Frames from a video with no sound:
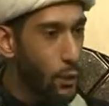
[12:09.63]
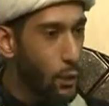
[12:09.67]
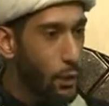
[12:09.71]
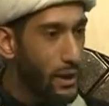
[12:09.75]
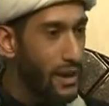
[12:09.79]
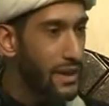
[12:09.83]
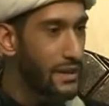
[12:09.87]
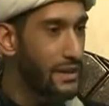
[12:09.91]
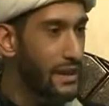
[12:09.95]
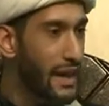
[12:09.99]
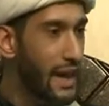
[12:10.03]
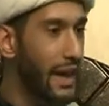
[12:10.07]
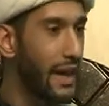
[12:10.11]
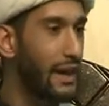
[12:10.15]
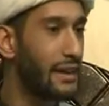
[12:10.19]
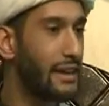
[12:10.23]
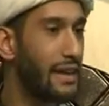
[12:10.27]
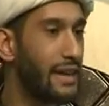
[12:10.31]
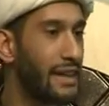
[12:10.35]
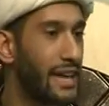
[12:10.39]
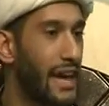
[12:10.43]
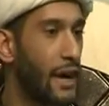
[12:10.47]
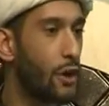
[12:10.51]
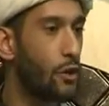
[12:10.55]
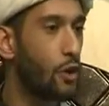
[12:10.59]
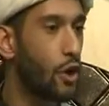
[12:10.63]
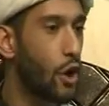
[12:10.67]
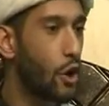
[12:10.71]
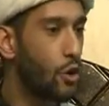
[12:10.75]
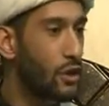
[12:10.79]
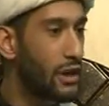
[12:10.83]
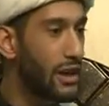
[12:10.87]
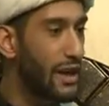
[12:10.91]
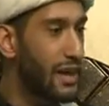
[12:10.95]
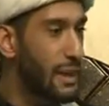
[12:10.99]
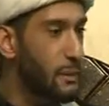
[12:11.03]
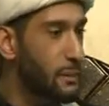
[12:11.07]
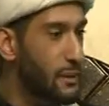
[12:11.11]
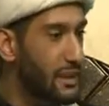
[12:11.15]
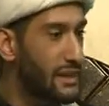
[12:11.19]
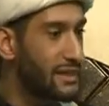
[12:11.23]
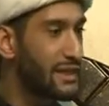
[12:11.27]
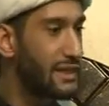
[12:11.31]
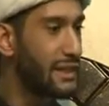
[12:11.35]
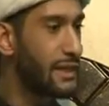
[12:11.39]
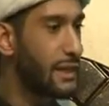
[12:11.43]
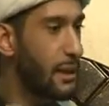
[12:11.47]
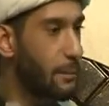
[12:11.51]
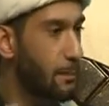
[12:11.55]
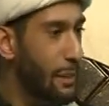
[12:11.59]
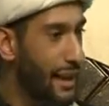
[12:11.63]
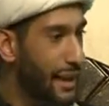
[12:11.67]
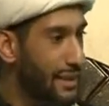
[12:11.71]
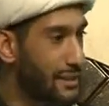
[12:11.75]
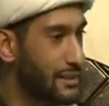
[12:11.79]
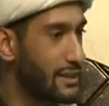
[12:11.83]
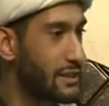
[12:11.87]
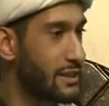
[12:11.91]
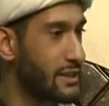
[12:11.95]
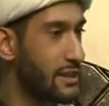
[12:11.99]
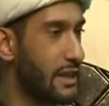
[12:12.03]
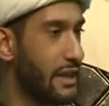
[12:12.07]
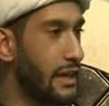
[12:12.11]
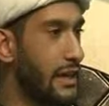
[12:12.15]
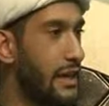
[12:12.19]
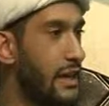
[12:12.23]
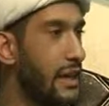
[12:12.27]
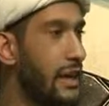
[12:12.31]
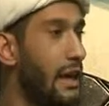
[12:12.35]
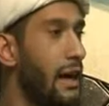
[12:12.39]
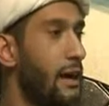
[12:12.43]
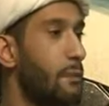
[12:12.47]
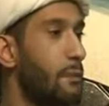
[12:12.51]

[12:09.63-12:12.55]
we can in our own limited capacity,